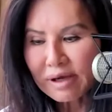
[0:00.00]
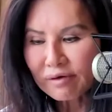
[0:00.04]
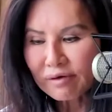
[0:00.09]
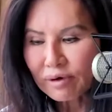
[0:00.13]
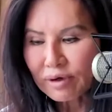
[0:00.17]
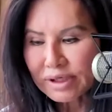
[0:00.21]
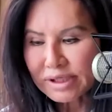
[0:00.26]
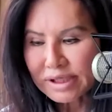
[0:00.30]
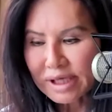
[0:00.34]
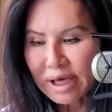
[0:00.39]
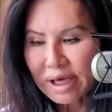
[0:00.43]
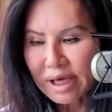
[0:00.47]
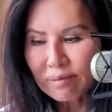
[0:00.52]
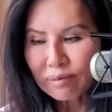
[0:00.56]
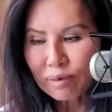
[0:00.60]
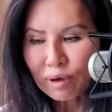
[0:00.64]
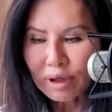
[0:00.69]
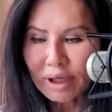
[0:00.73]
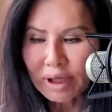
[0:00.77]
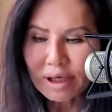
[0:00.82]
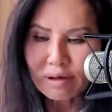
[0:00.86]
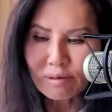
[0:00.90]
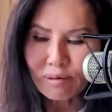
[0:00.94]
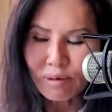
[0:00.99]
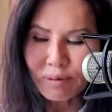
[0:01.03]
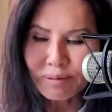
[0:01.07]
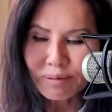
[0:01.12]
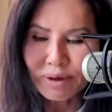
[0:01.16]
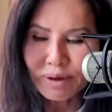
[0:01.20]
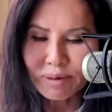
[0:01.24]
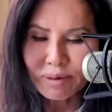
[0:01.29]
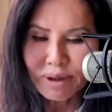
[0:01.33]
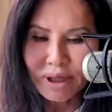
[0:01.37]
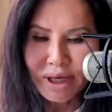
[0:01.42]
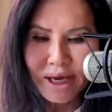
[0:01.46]
for example, like
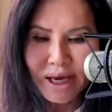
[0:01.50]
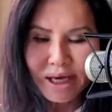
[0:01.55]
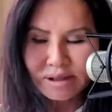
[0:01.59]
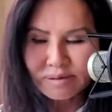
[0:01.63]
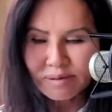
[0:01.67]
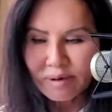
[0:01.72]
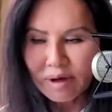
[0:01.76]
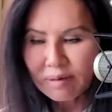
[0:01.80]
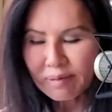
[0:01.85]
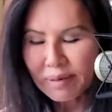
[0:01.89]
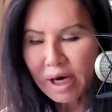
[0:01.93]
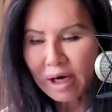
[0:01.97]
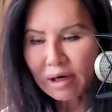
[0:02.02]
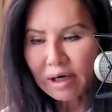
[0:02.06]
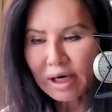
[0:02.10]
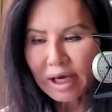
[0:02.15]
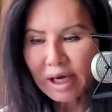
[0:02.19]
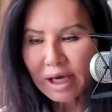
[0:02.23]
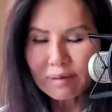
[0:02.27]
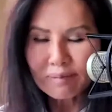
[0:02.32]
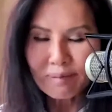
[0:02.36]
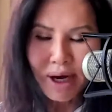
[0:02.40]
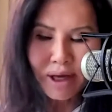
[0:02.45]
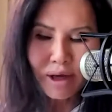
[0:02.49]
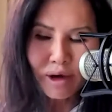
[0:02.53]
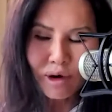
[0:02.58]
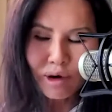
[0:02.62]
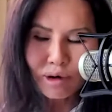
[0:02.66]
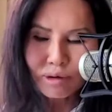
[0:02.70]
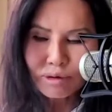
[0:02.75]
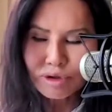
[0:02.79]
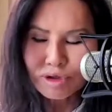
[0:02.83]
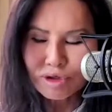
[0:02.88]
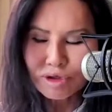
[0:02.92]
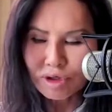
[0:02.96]
when they ask me about like my
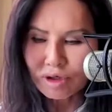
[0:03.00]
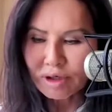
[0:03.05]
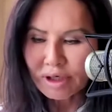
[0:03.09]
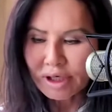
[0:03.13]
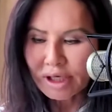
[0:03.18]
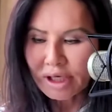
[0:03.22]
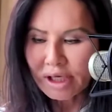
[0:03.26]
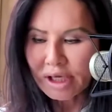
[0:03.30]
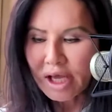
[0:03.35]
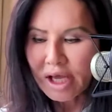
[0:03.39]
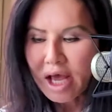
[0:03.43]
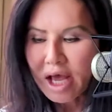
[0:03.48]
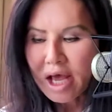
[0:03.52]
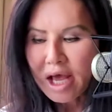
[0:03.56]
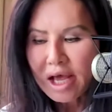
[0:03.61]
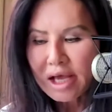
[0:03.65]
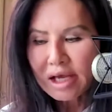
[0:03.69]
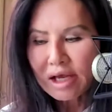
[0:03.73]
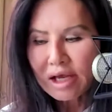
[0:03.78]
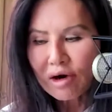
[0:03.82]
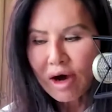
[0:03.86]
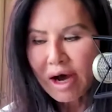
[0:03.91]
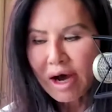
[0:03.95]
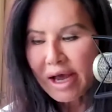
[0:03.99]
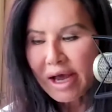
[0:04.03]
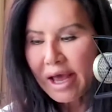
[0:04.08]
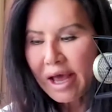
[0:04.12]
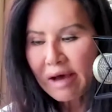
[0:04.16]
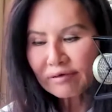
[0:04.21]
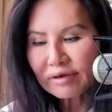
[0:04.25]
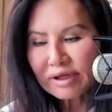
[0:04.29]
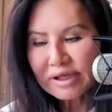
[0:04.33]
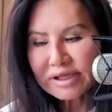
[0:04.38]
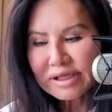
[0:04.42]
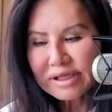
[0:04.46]
own journey, I
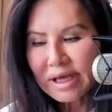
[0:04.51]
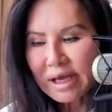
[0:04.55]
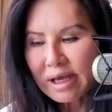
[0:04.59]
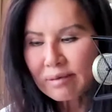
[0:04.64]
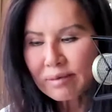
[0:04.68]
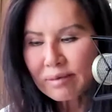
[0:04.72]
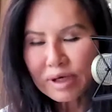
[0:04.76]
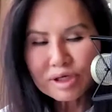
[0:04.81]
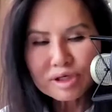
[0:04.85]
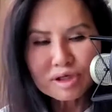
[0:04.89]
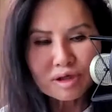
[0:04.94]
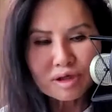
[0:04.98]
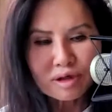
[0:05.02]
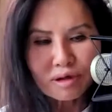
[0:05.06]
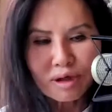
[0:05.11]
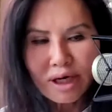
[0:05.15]
have the same issue.